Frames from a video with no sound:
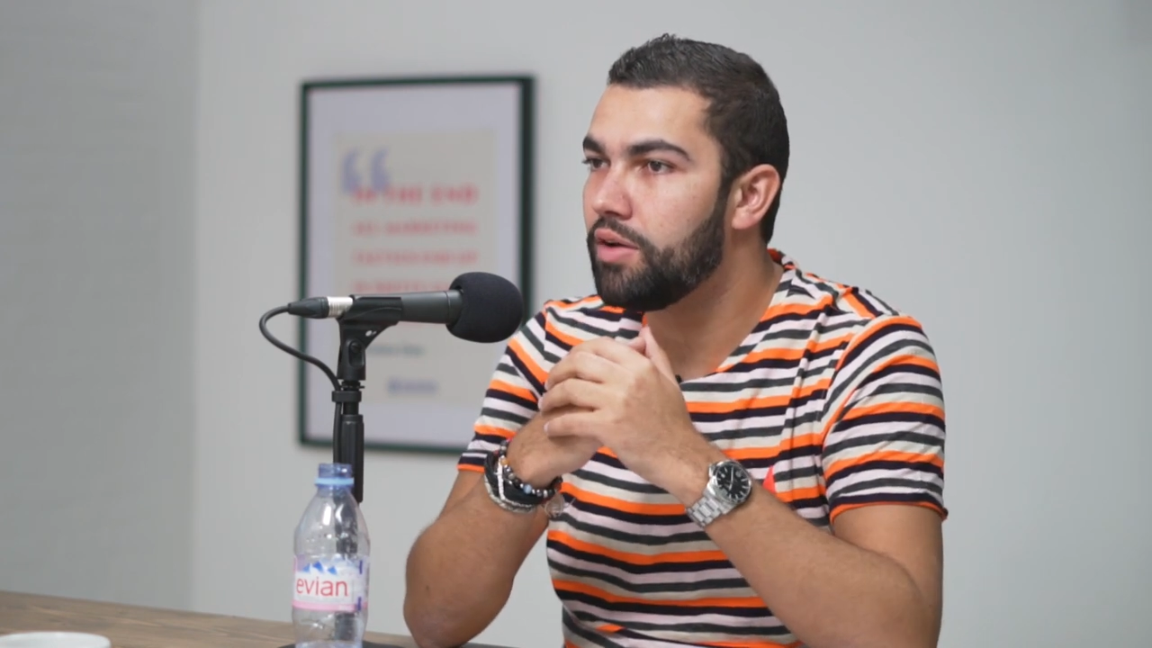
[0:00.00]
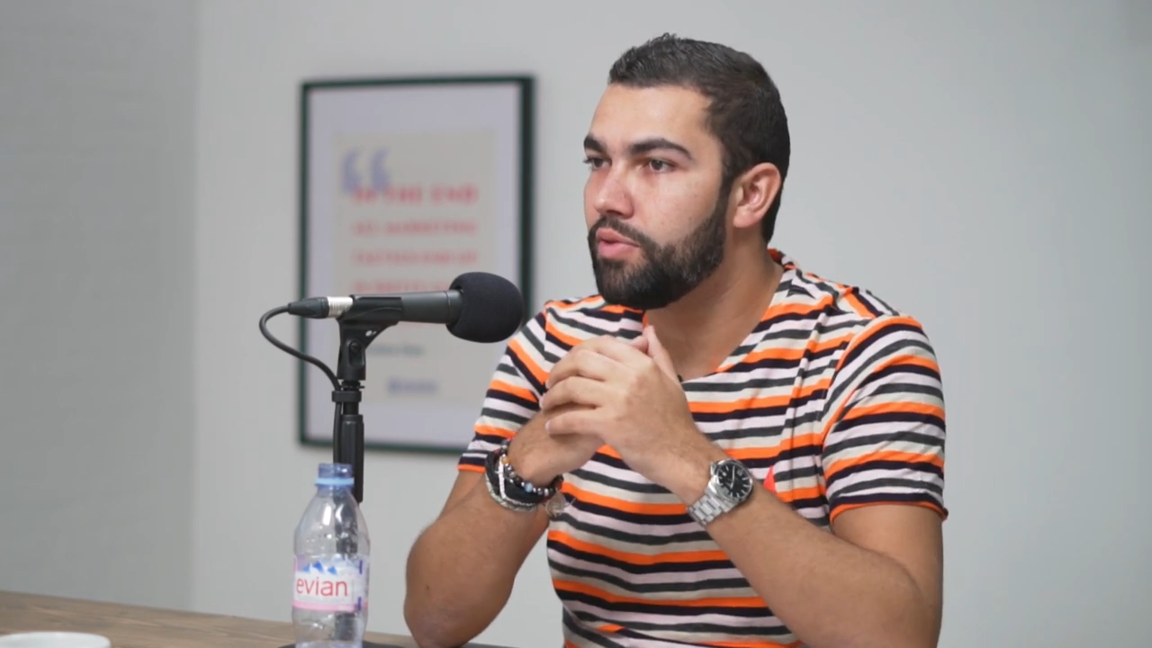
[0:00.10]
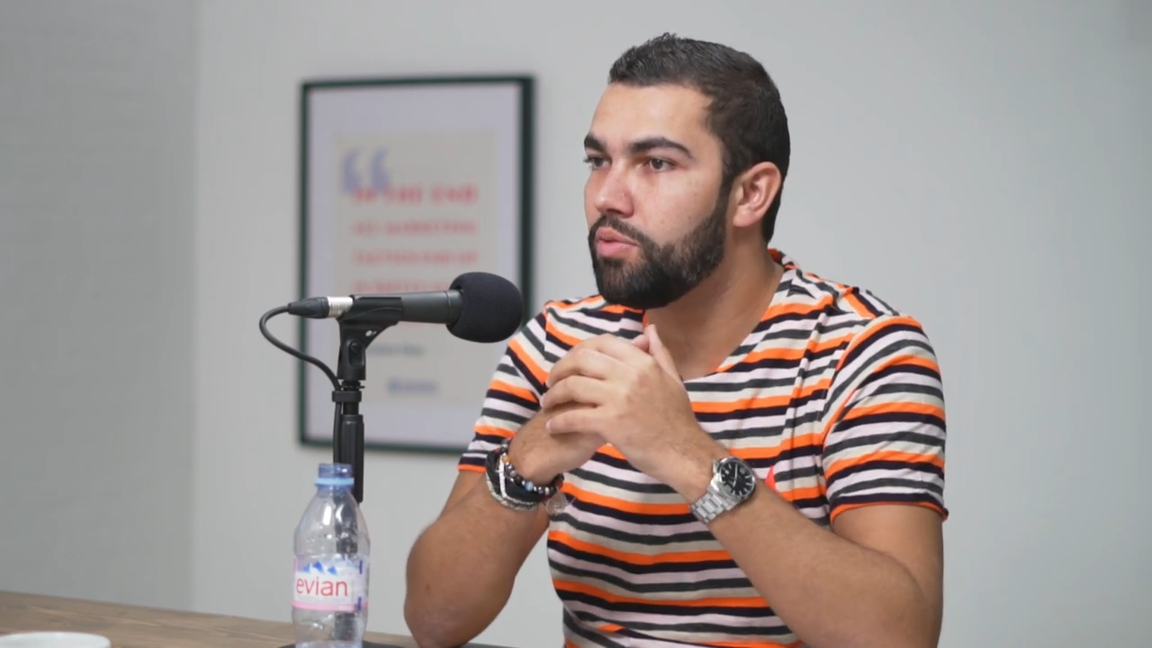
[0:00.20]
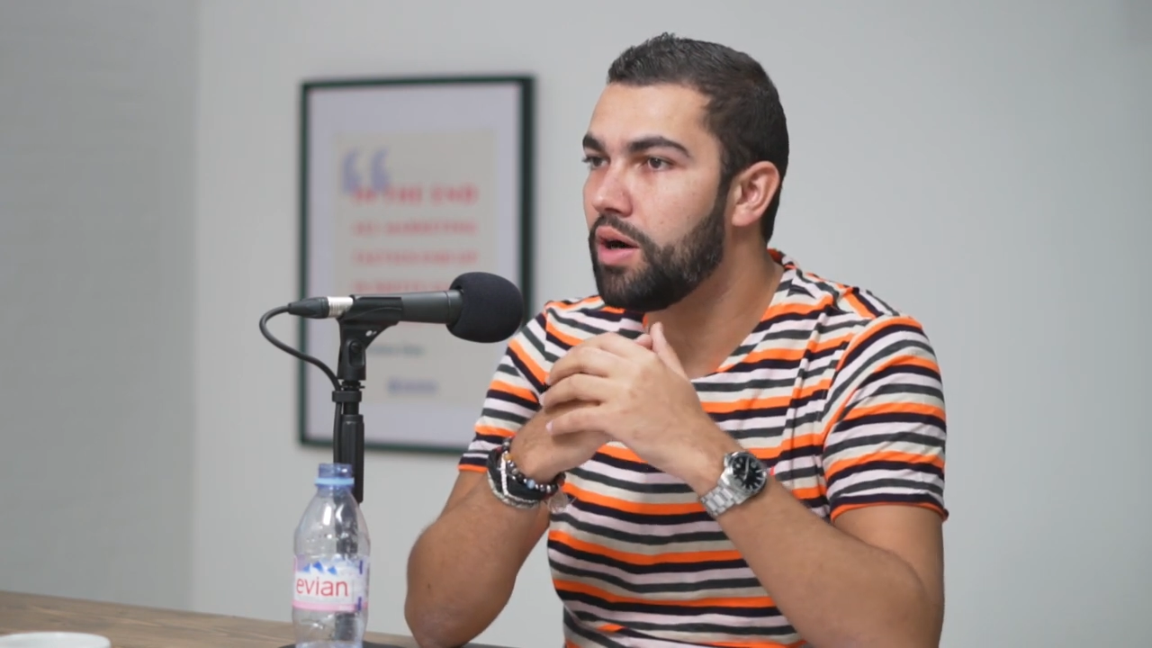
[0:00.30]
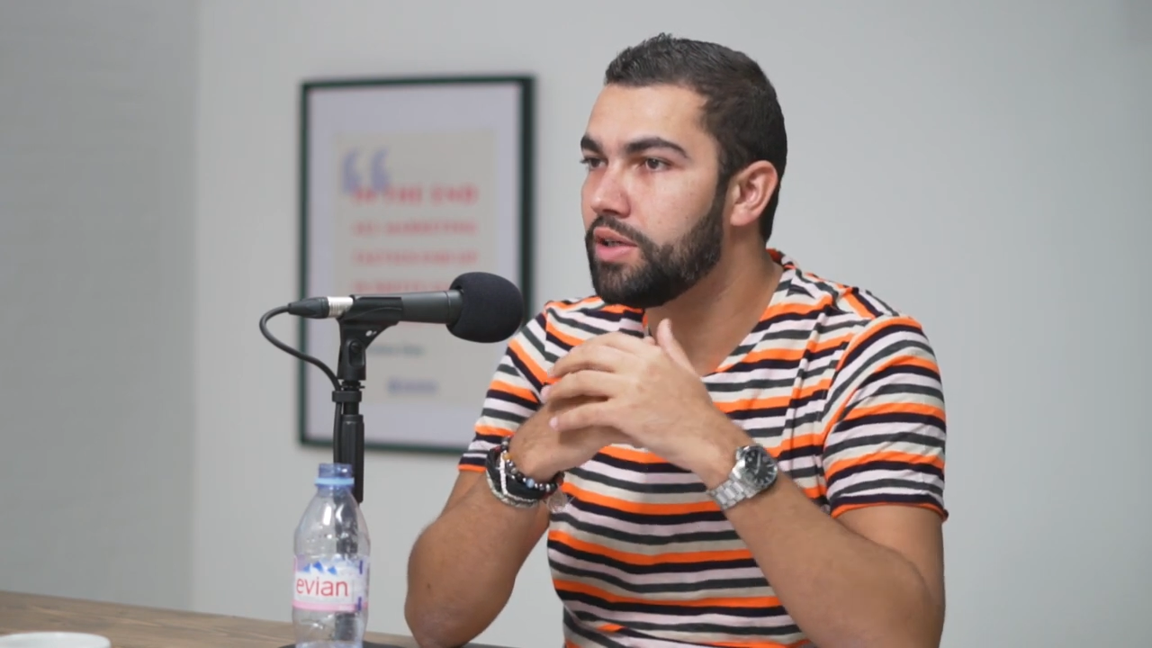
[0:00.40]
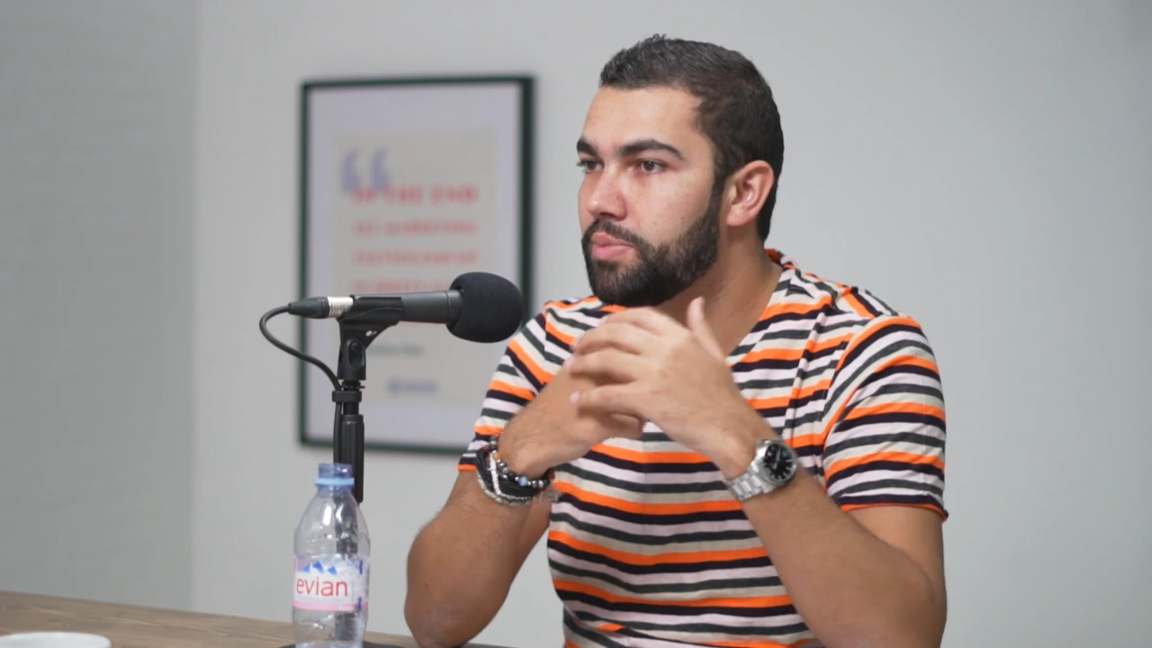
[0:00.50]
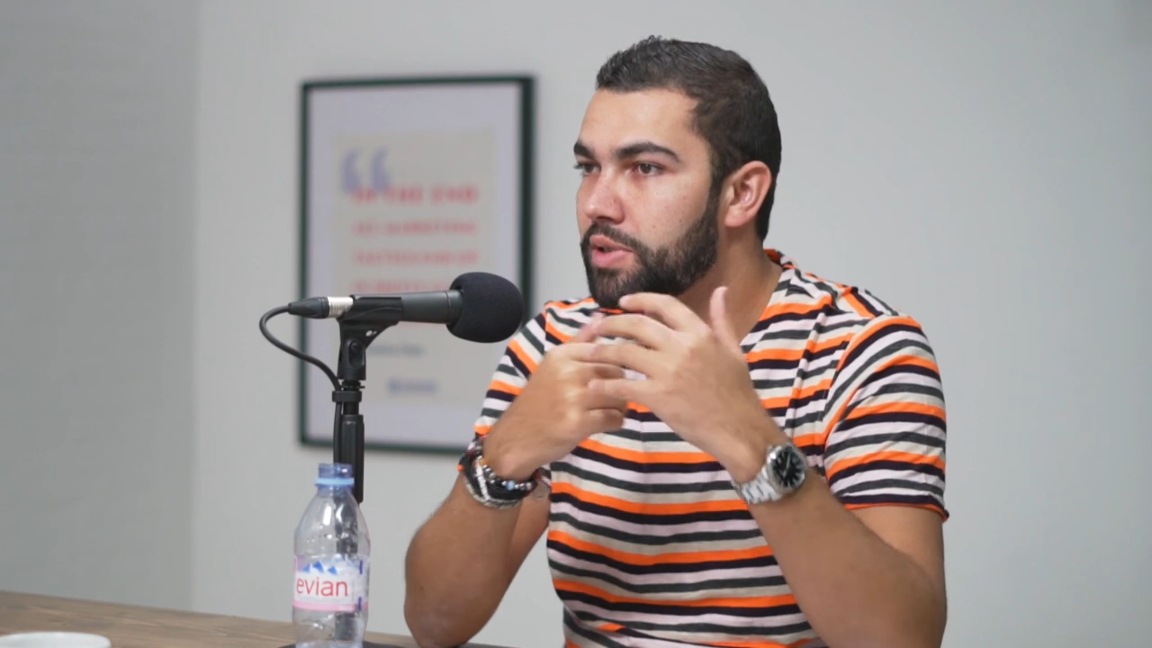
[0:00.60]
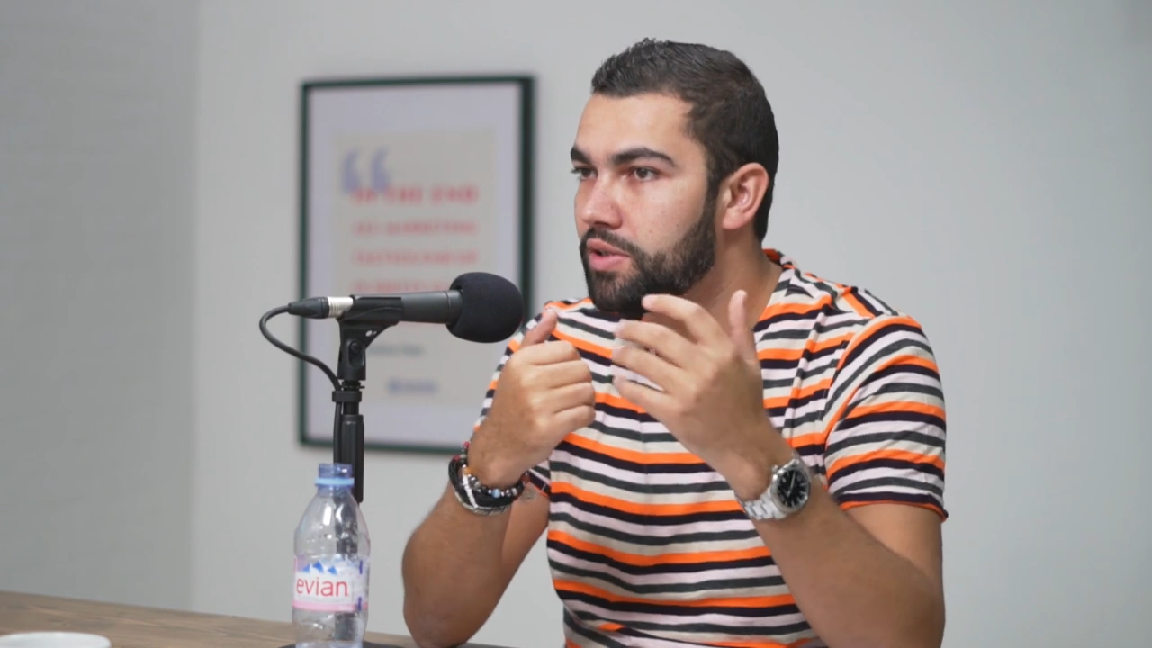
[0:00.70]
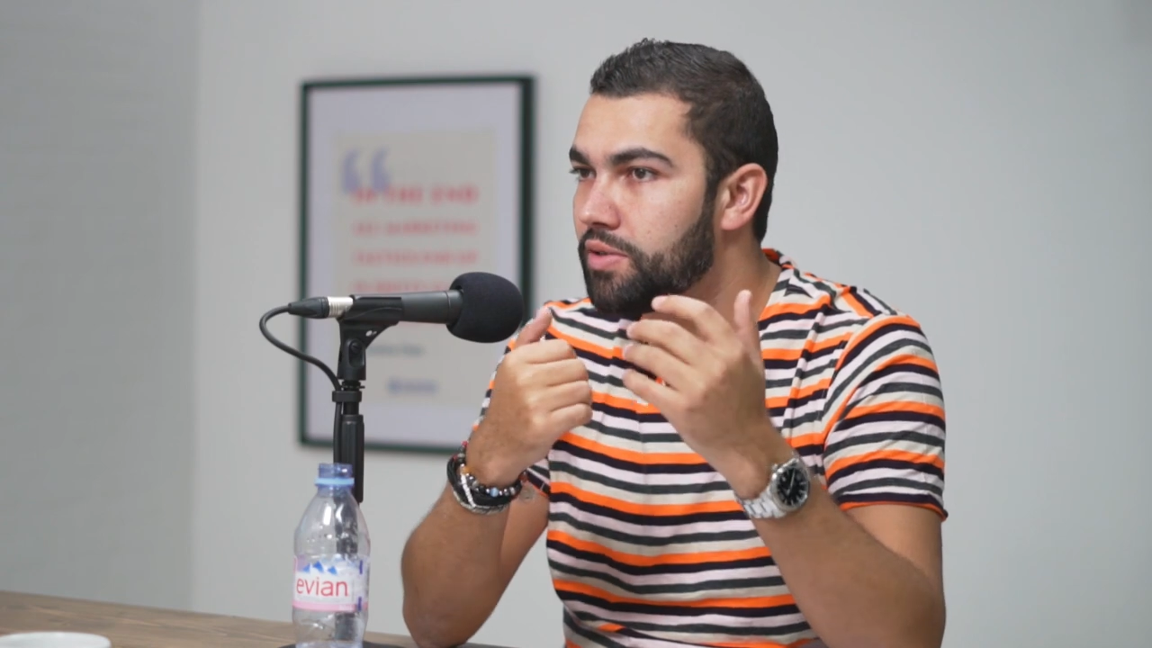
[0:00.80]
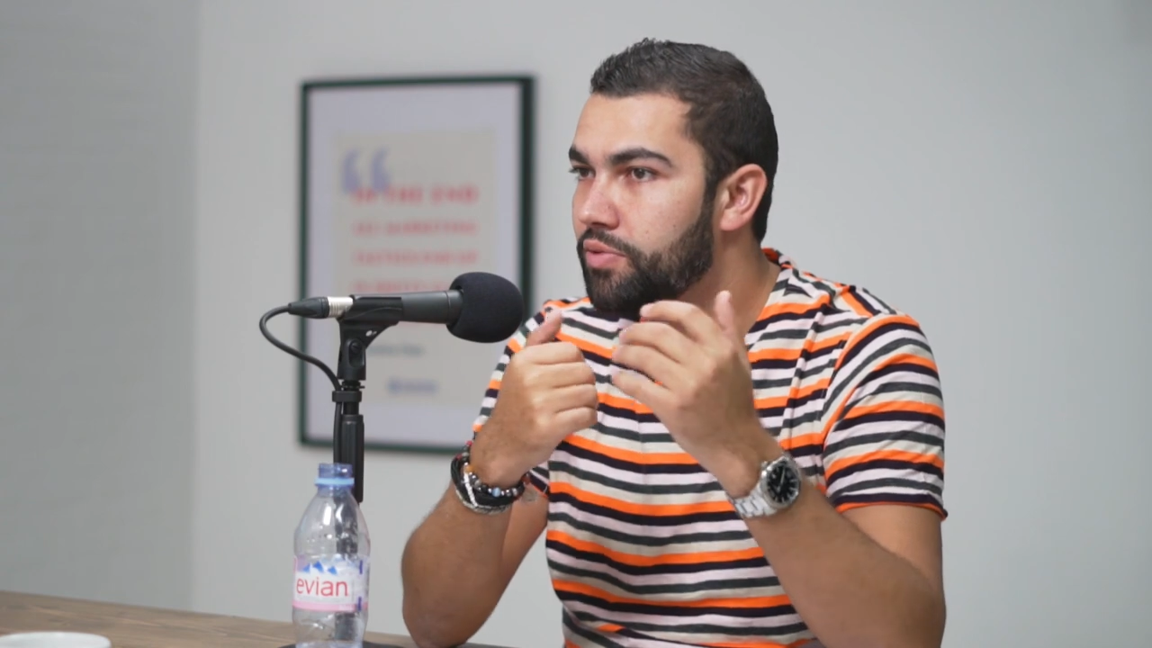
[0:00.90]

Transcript: of awards because